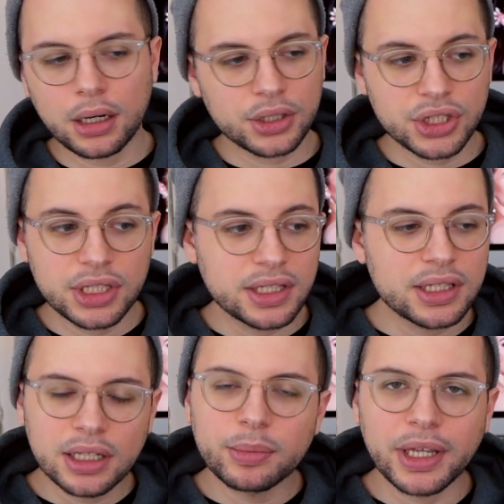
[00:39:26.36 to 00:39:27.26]
she'll
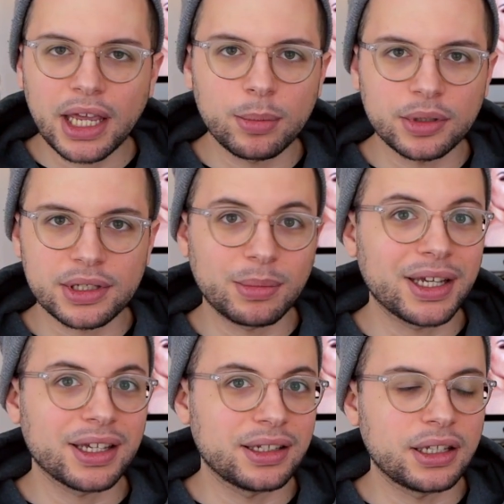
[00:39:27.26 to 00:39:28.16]
still be able to
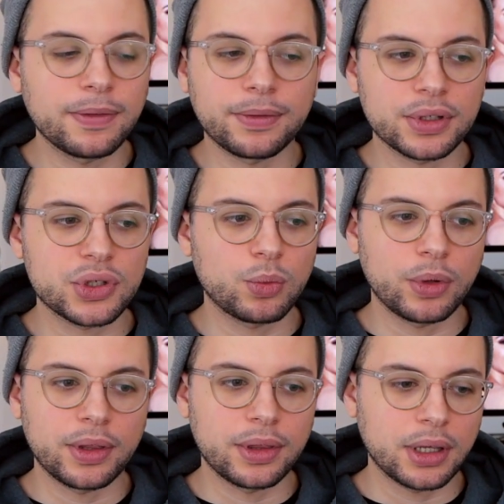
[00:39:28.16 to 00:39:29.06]
make a difference
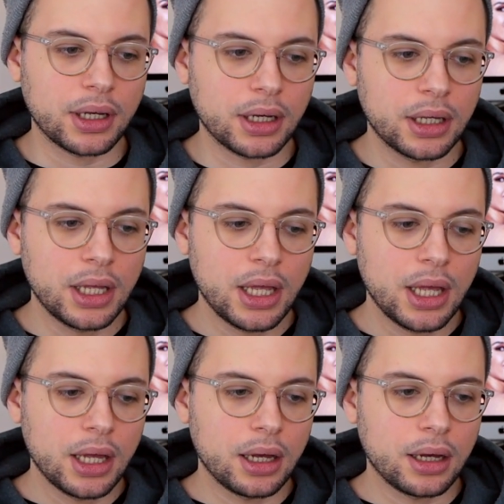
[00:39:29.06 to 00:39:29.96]
with
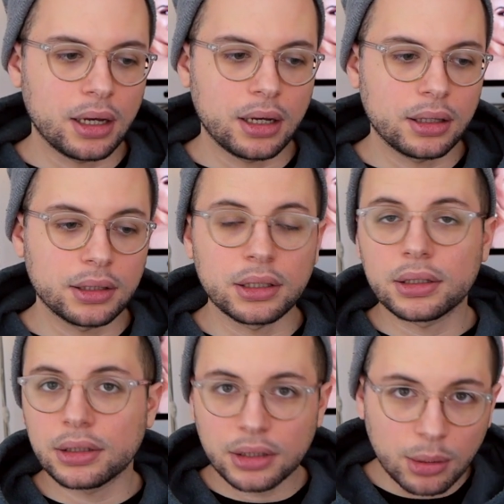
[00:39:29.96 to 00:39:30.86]

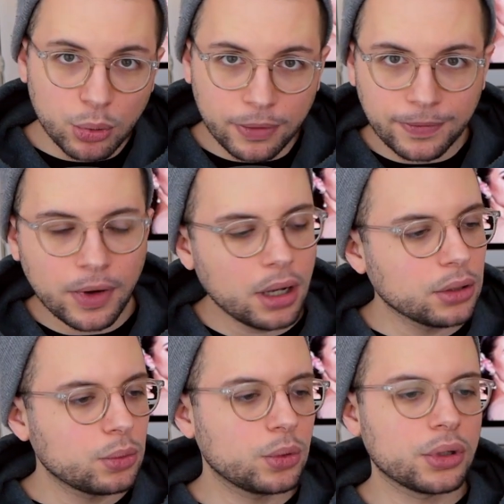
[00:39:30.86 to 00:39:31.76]
the number of
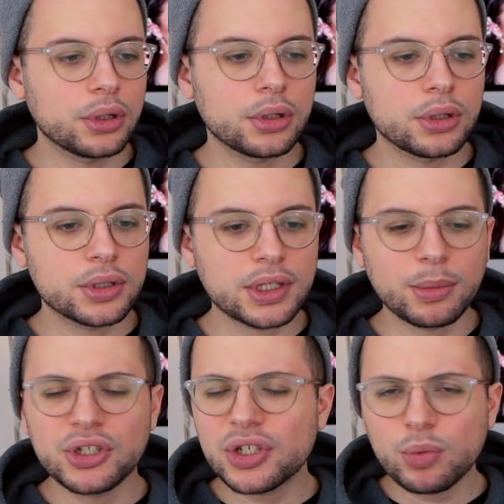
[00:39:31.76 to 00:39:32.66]
followers. I
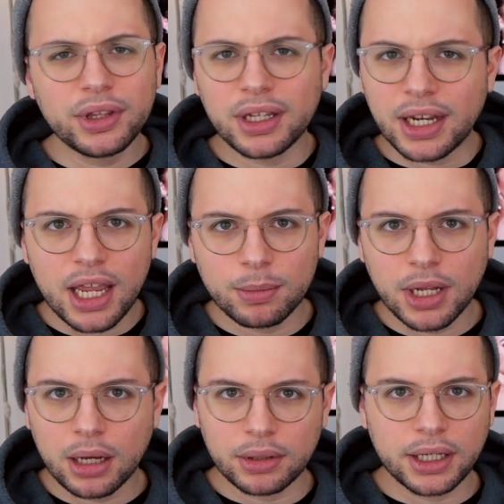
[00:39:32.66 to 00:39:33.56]
mean, just with the name
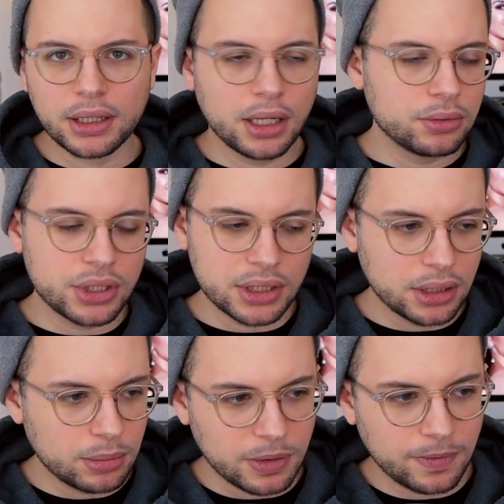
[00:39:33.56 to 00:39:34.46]
now. Like, now she's
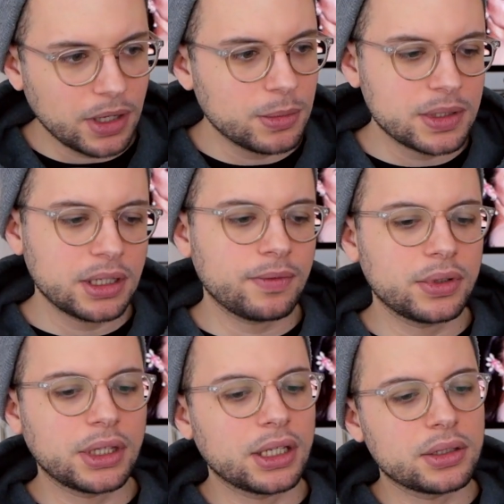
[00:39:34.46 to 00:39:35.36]
going to be famous and
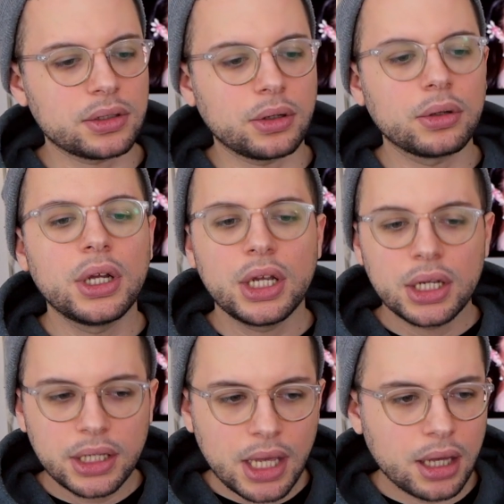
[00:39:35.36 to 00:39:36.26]
everything. So,
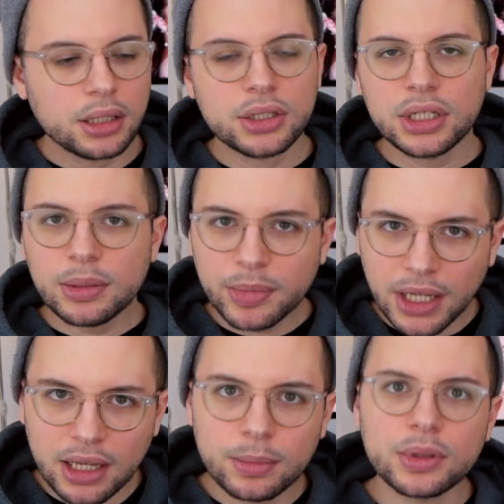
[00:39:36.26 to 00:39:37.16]
yeah, she'll
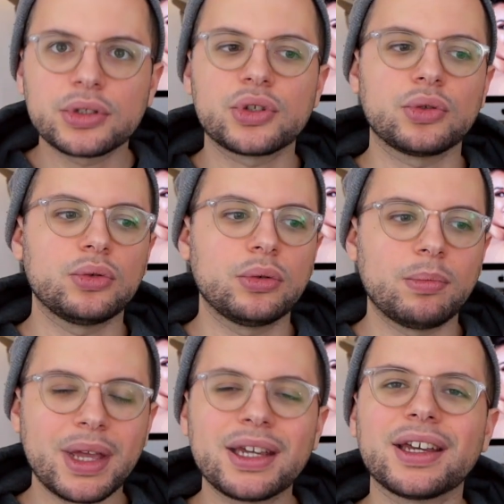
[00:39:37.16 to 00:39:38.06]
be able to
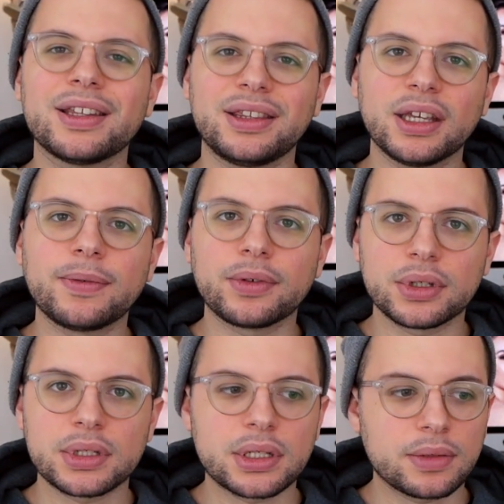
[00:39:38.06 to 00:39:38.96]
make a
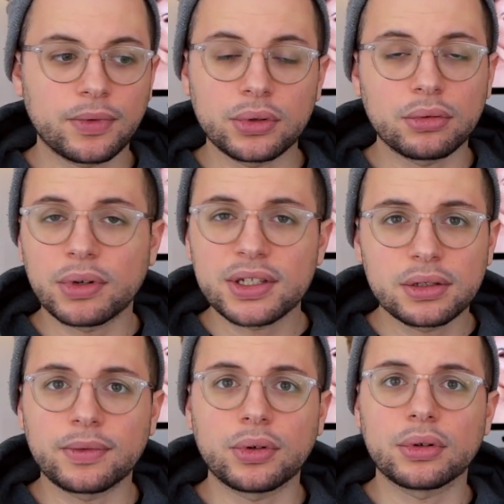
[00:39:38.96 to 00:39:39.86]
difference for the rest
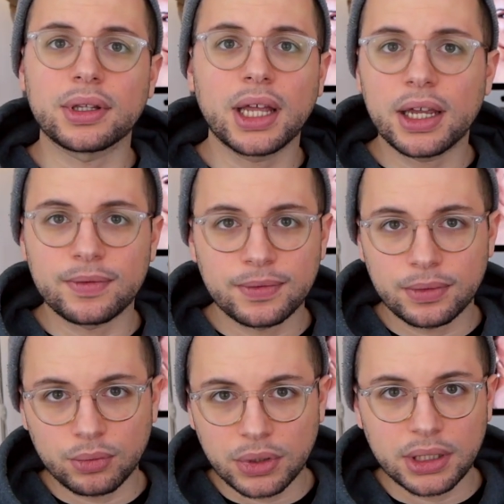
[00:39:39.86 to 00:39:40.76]
of her life,
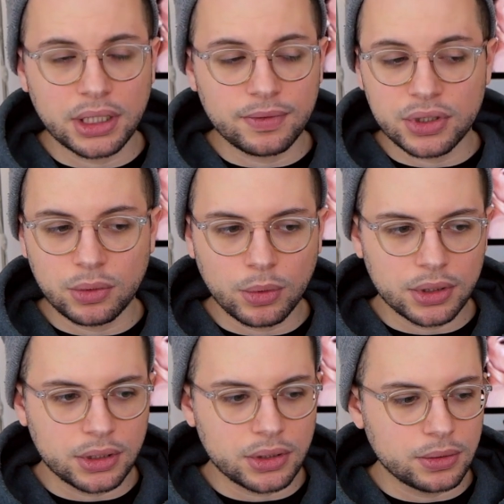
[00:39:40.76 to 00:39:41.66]
really, if she
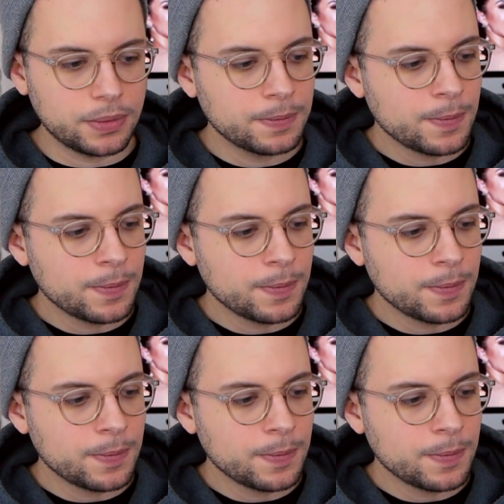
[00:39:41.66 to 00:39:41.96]
wanted to.